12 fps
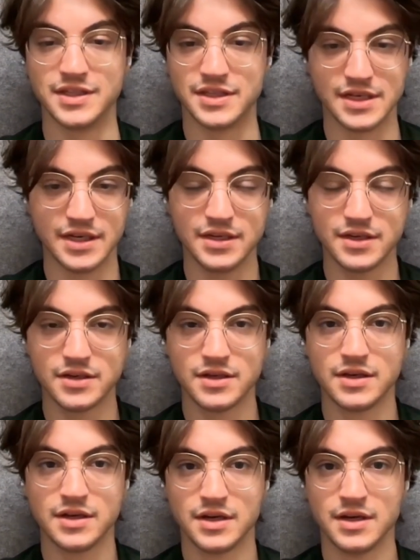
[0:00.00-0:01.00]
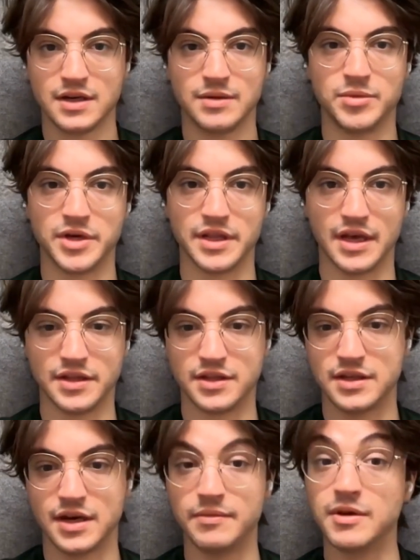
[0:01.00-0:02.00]
in Zig, but at
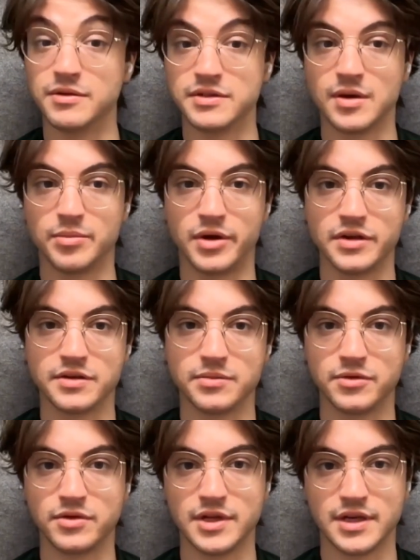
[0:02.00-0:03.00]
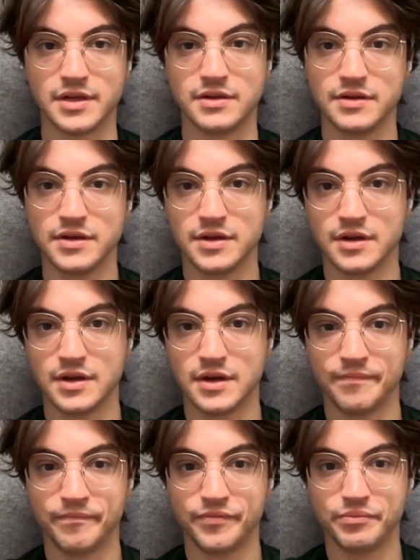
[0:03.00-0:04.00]
the time that was not possible, and
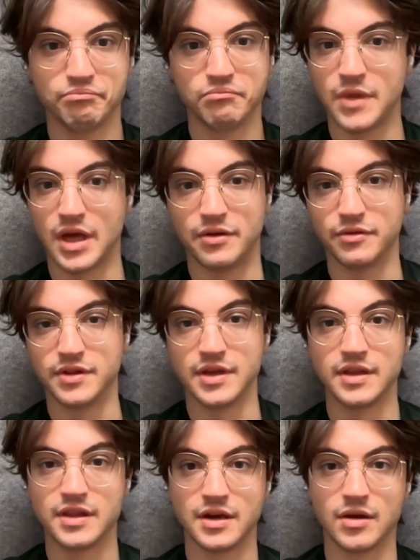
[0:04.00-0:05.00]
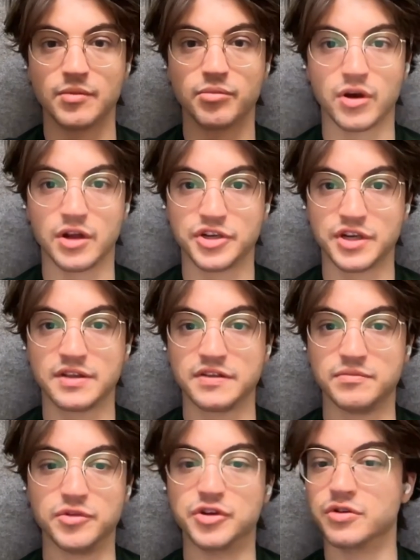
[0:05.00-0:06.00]
I don't think their project
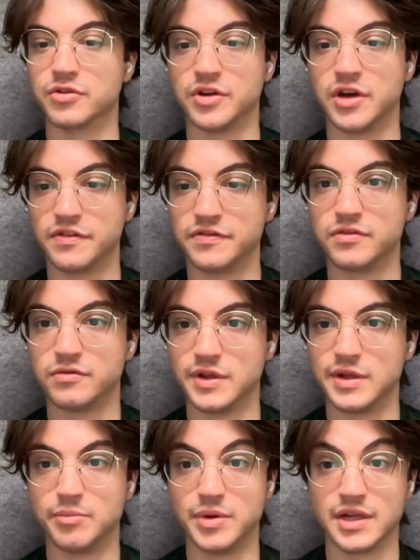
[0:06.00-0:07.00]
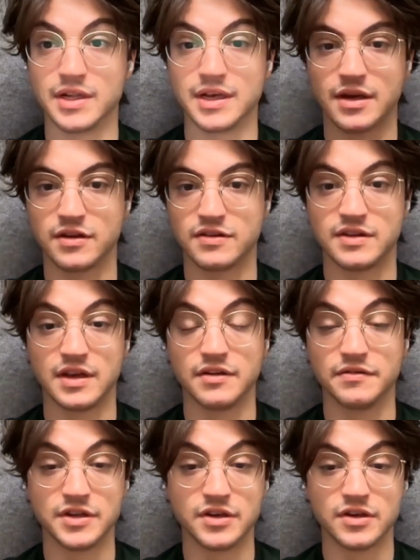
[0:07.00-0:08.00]
is mature enough to really build like a
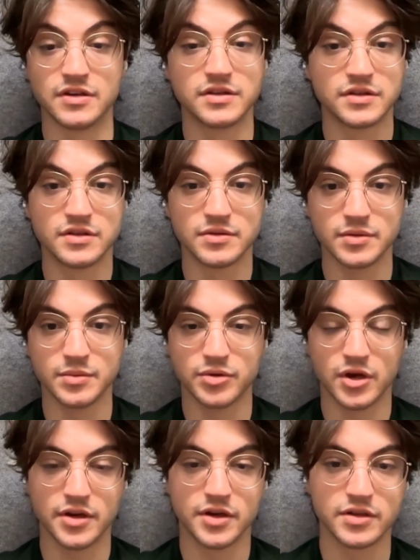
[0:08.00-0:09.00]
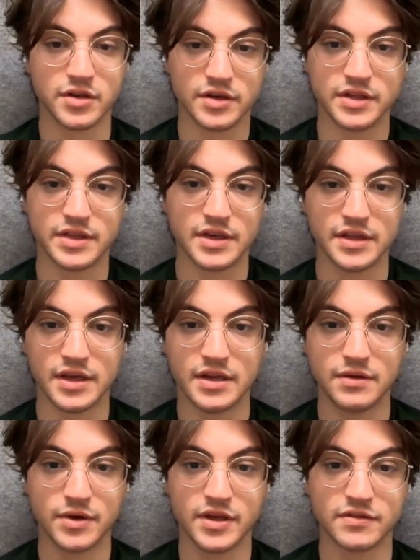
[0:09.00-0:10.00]
state-of-the-art product on it yet.
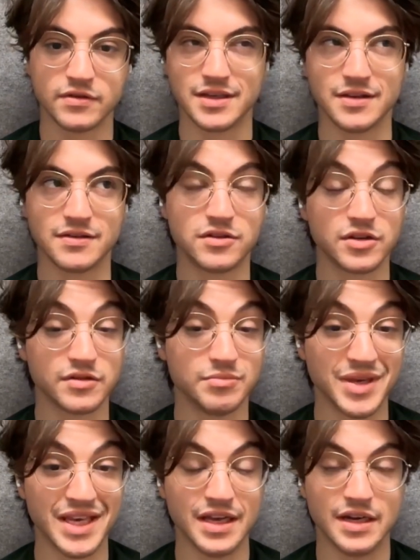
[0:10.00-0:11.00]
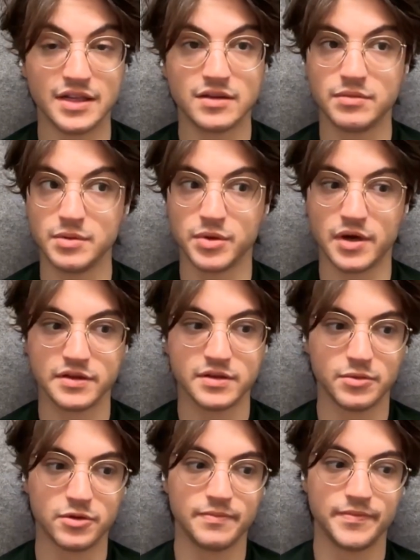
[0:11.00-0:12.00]
Anyway, Zig is just beginning to be
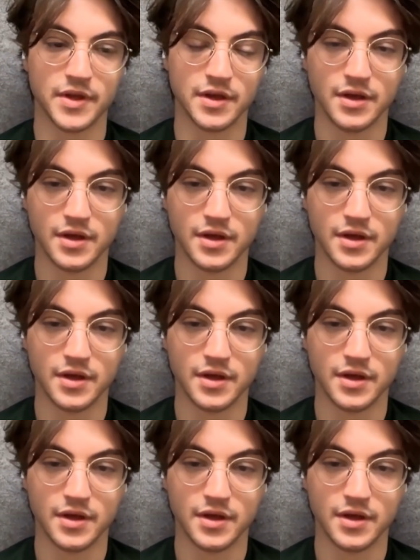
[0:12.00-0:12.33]
possible,